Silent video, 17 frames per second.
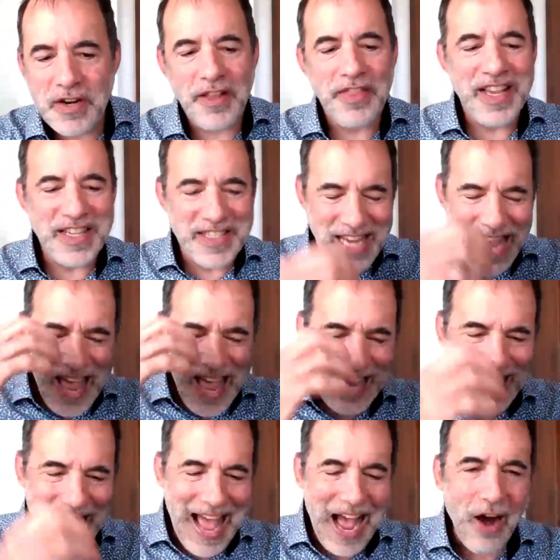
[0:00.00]
this,
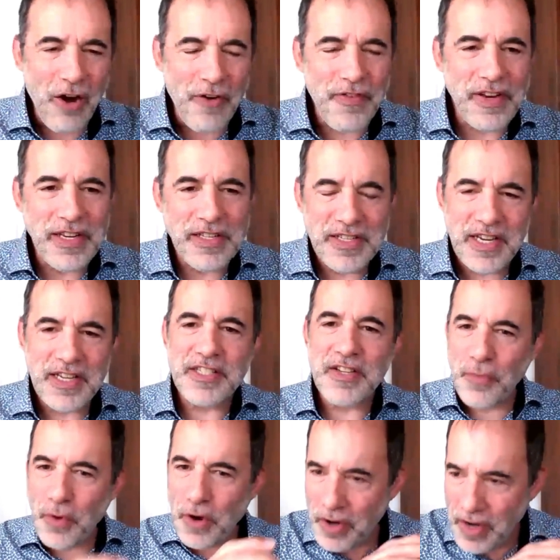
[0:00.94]
an hour of an
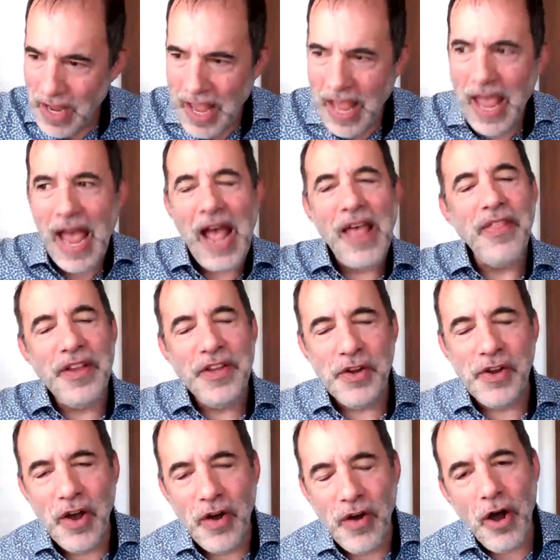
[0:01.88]
intensive work, and then you
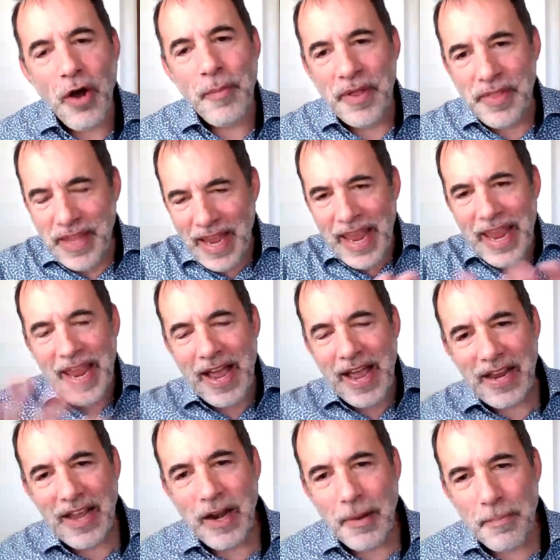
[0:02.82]
go home and the AI
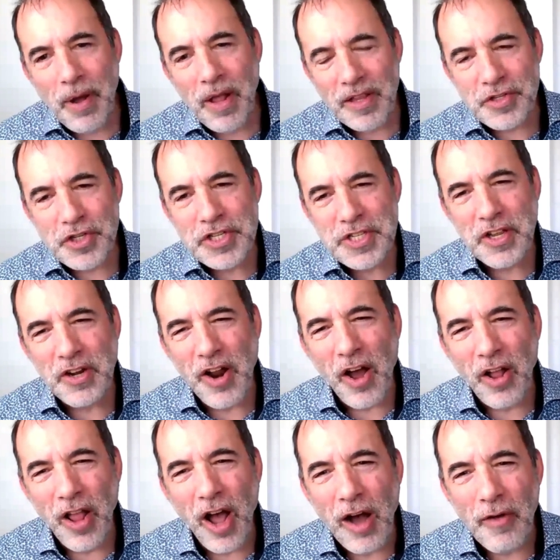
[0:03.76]
kind of polishes it
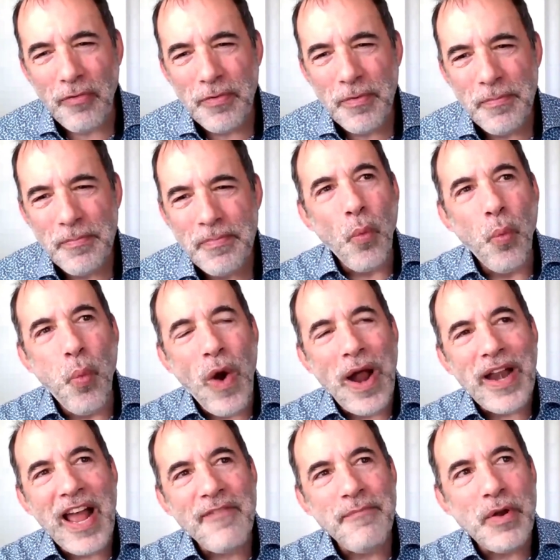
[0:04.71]
all off.
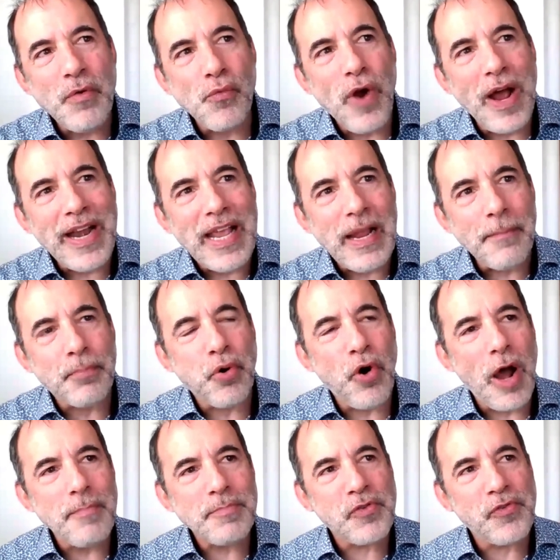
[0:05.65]
When I've been writing
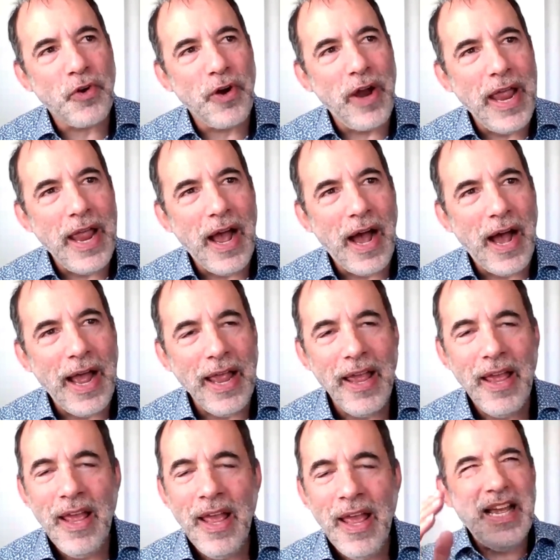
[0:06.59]
prompts for AI,
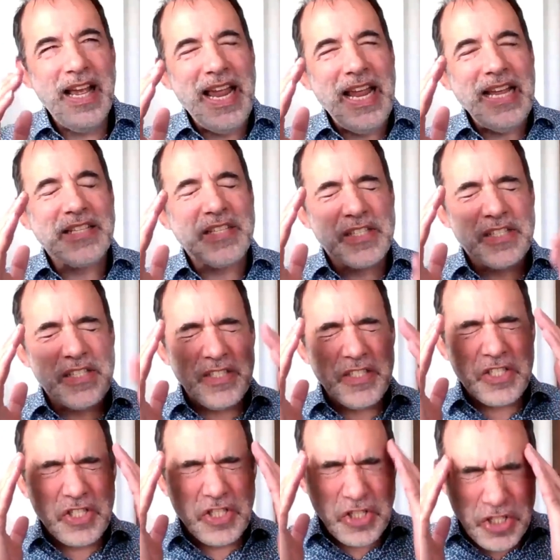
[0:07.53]
it's
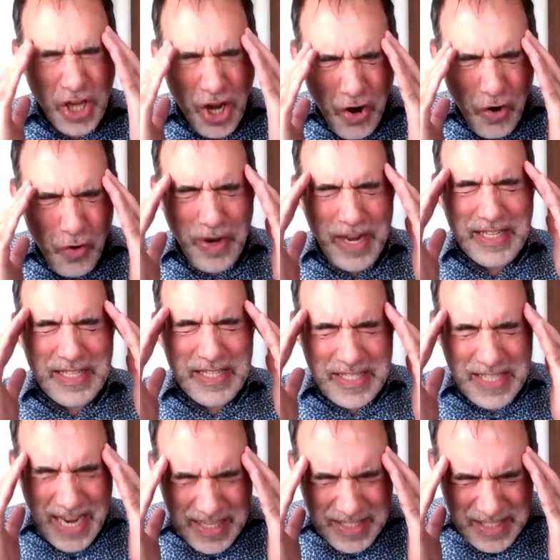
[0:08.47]
so
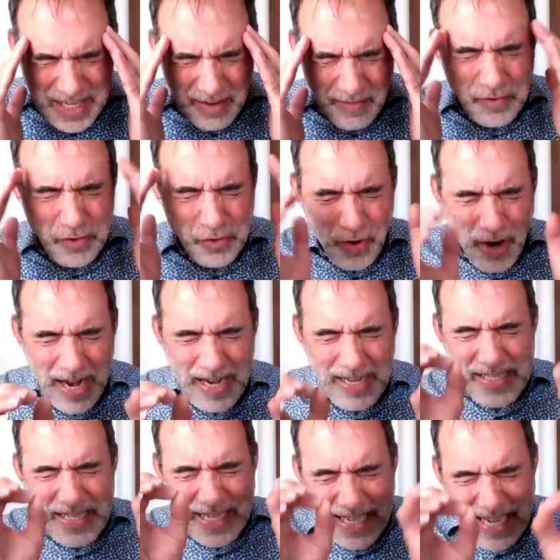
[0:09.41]
intensive
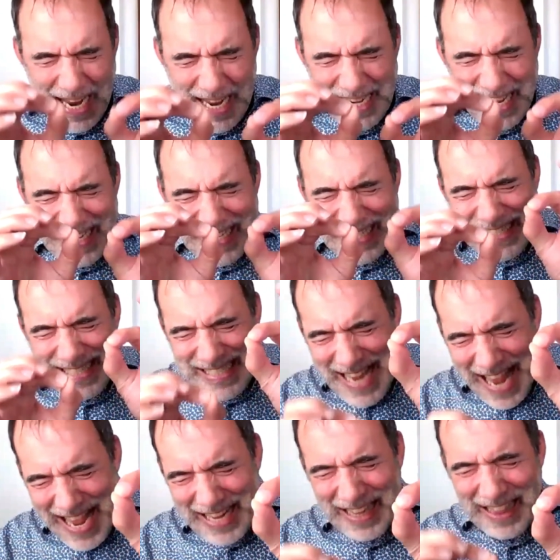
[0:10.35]
trying to get
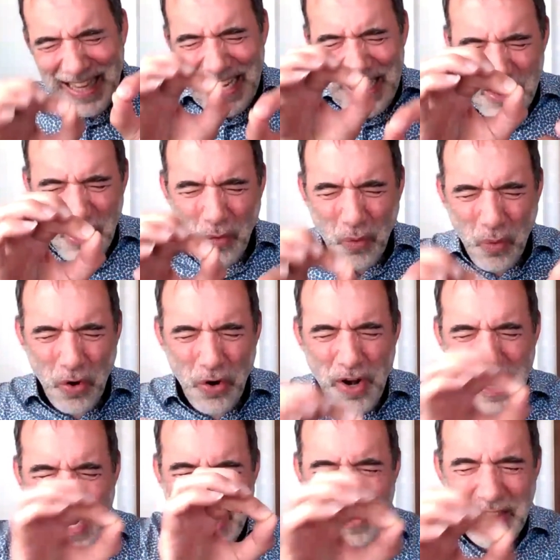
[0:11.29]
exactly the
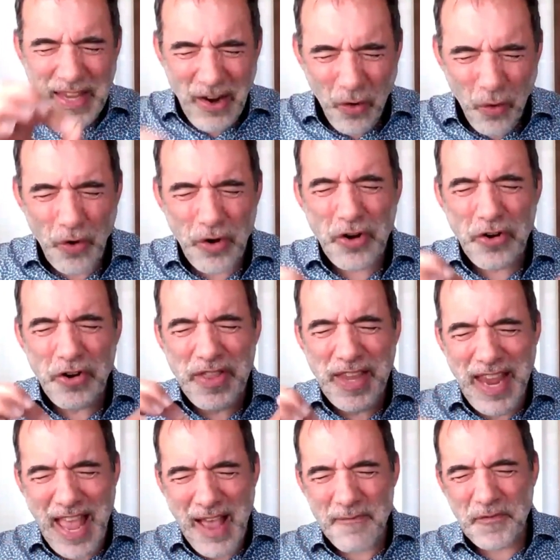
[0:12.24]
wording and the order and
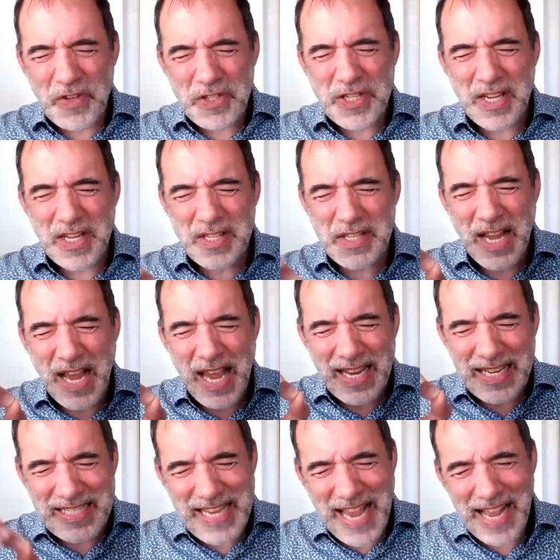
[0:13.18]
the emphasis
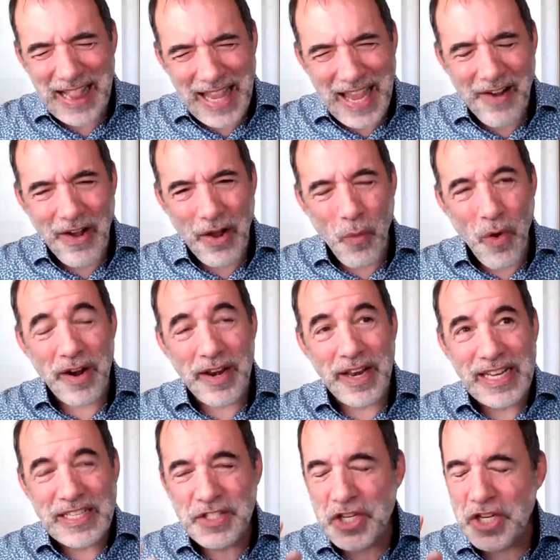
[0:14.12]
exactly how I
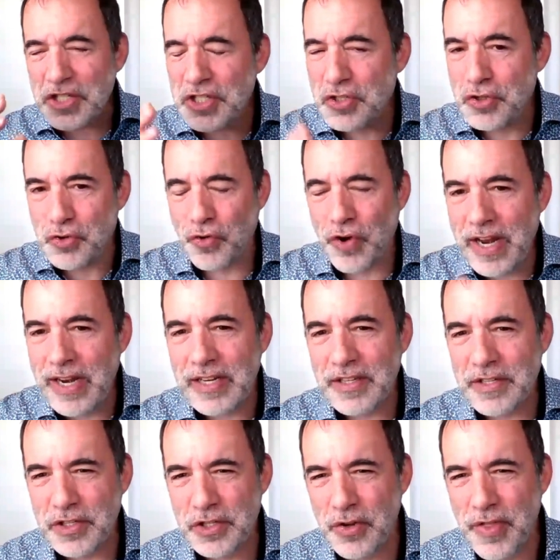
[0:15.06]
want it. It's just
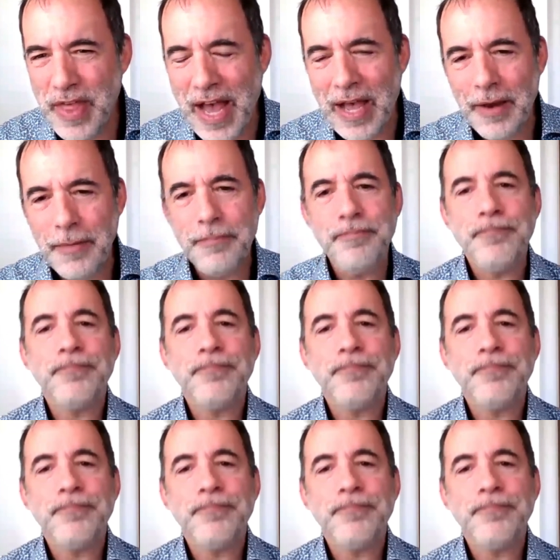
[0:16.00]
draining to do that.